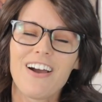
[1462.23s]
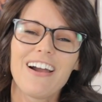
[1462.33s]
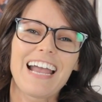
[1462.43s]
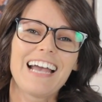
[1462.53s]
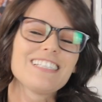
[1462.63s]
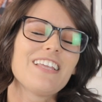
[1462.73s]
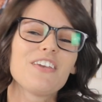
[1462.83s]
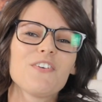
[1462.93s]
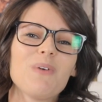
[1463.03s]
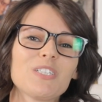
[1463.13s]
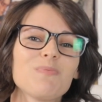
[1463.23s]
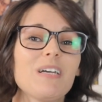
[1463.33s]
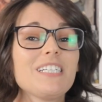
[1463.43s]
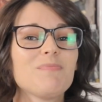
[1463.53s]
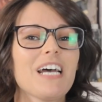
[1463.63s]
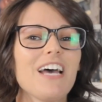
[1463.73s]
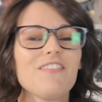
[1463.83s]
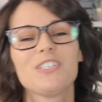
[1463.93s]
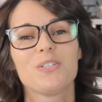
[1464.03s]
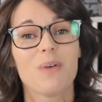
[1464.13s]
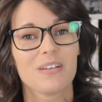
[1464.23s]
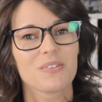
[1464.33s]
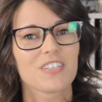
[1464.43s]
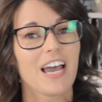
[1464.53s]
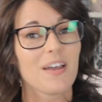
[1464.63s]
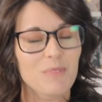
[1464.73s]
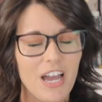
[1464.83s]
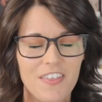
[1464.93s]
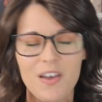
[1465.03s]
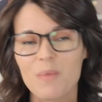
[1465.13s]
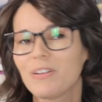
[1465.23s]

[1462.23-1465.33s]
All right, guys, thank you for watching my deep dive into House of Sky and Breath.